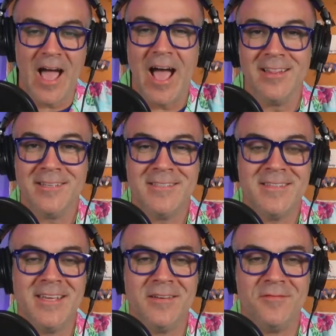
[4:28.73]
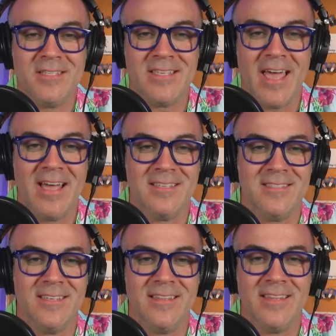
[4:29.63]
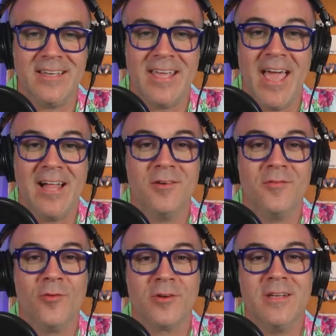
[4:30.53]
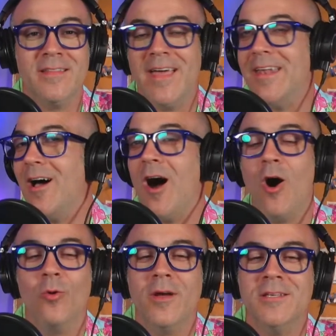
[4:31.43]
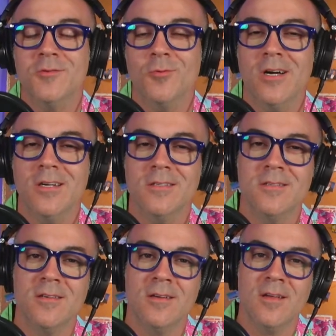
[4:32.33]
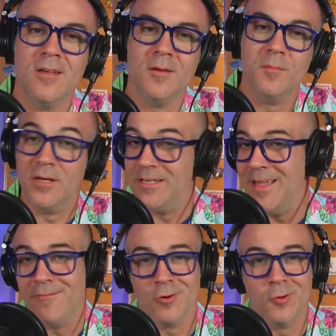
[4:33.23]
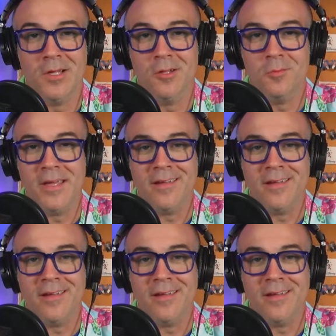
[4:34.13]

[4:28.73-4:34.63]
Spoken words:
I like to think of this as the California that always was, but never will be.